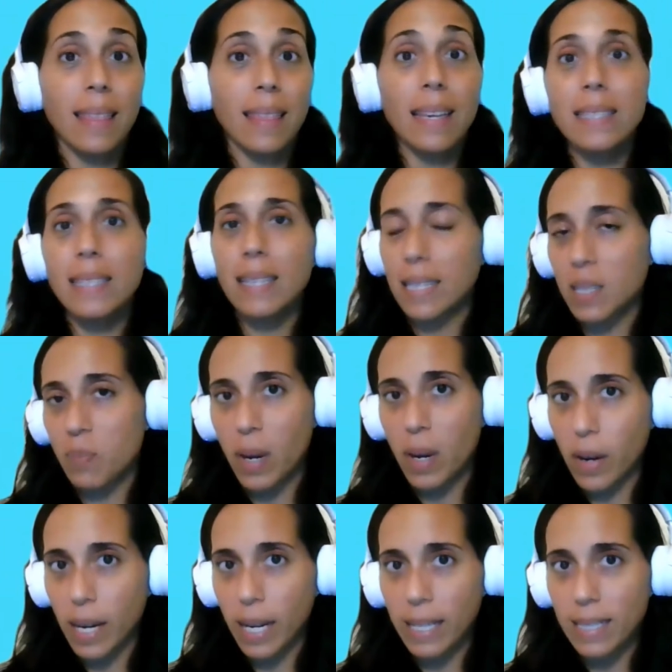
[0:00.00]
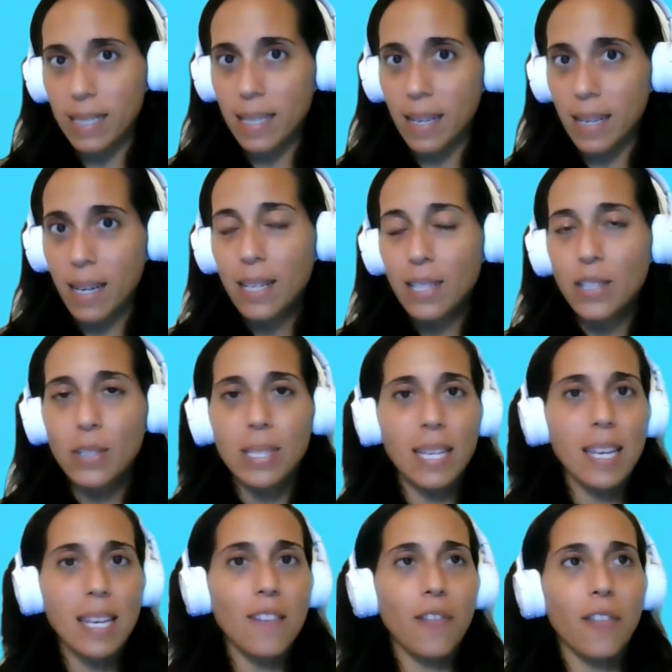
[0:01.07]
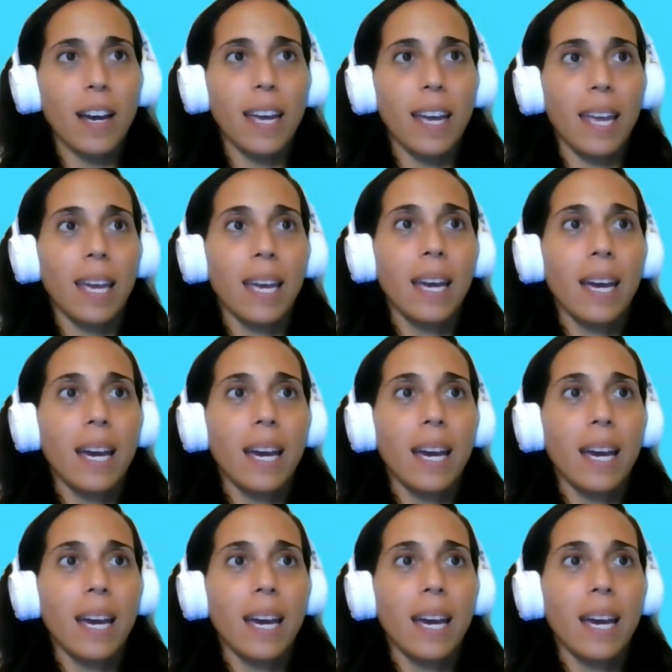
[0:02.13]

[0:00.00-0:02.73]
this experience, to see if I